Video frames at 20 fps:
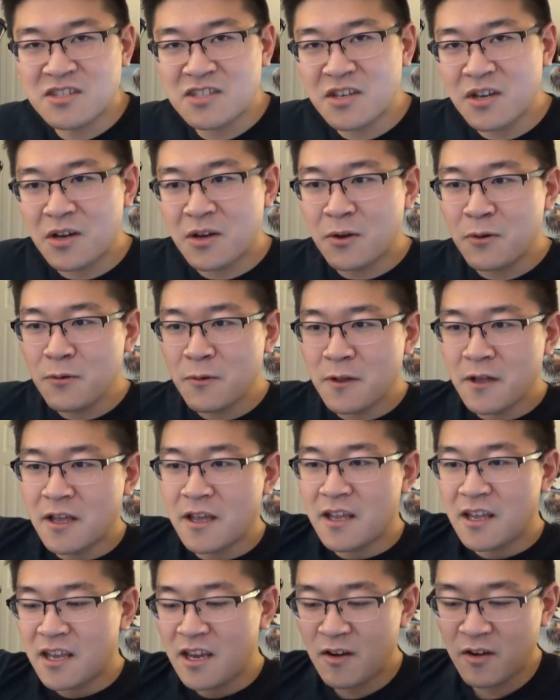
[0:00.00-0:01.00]
So
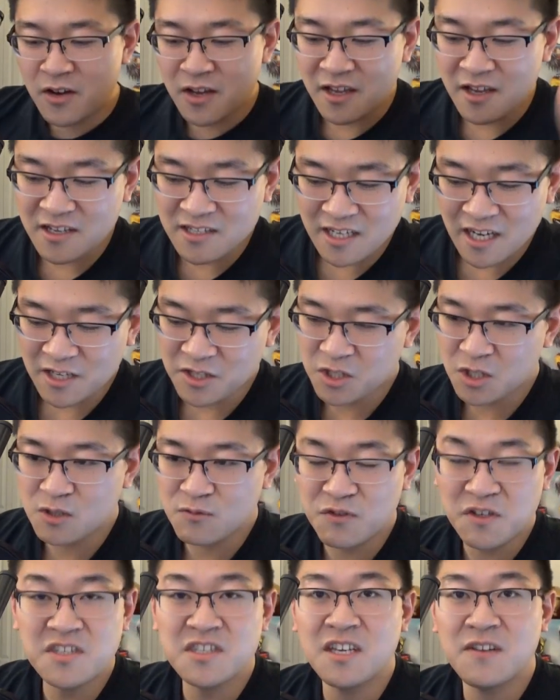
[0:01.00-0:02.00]
here it is. I
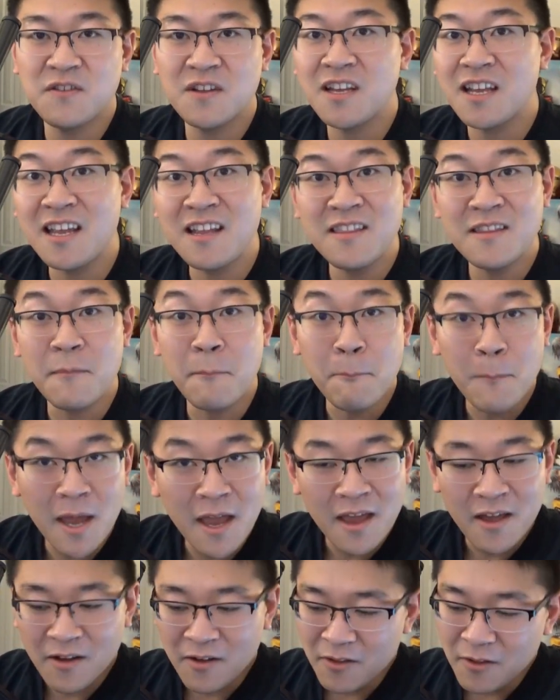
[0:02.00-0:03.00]
just received it in the
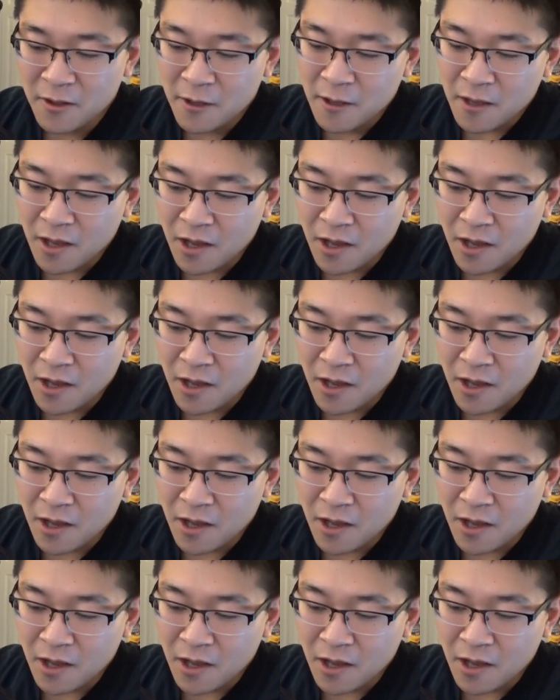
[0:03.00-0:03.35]
mail